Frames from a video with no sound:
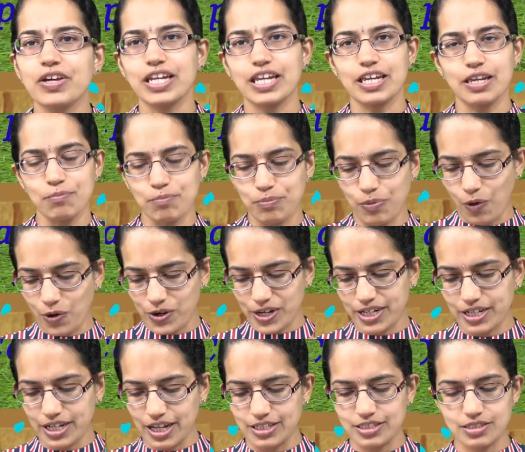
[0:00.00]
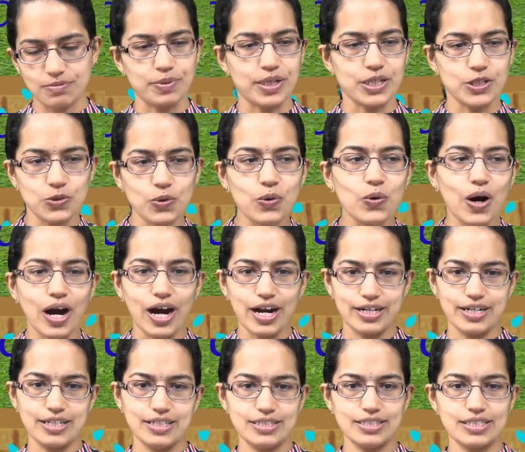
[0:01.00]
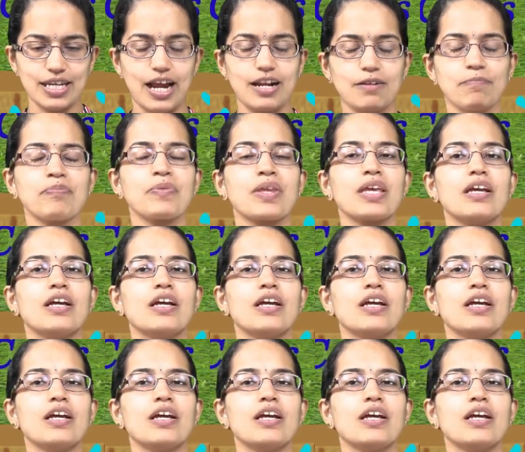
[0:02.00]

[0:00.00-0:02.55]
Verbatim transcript: very important aspect to understand.